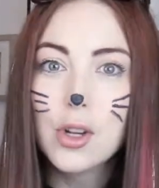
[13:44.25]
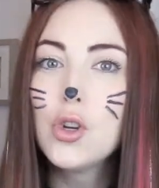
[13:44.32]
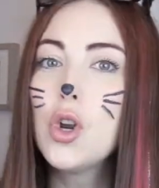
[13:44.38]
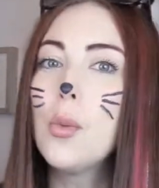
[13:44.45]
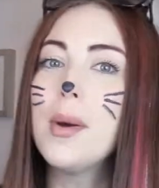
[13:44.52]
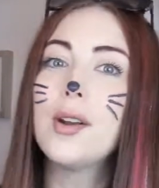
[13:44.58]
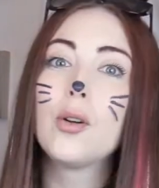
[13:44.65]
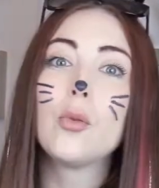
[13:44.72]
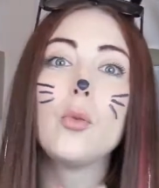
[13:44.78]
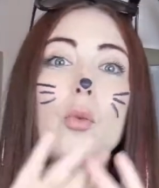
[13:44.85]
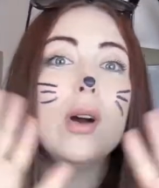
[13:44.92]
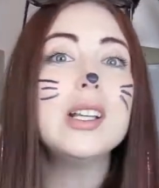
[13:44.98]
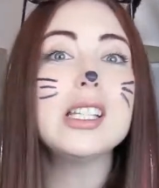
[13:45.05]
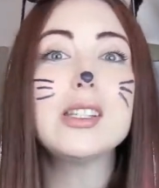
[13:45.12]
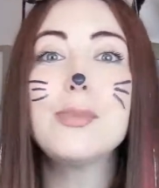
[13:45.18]
No matter
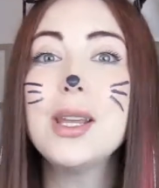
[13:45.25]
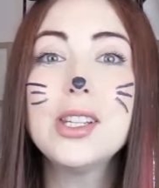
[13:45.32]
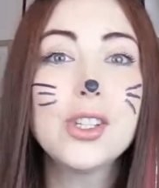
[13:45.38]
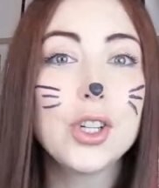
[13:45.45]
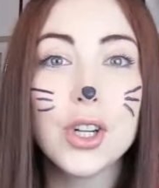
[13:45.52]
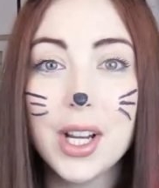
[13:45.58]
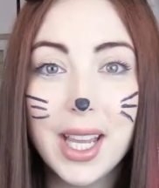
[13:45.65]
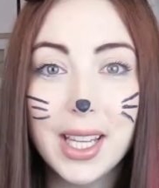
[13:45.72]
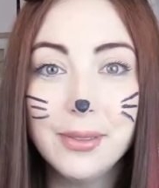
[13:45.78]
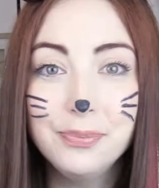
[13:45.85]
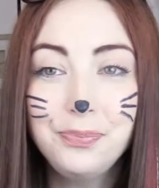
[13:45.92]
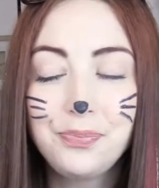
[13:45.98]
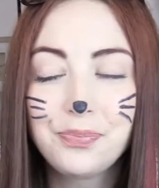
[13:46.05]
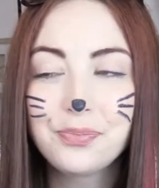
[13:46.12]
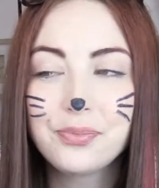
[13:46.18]
what space you're in,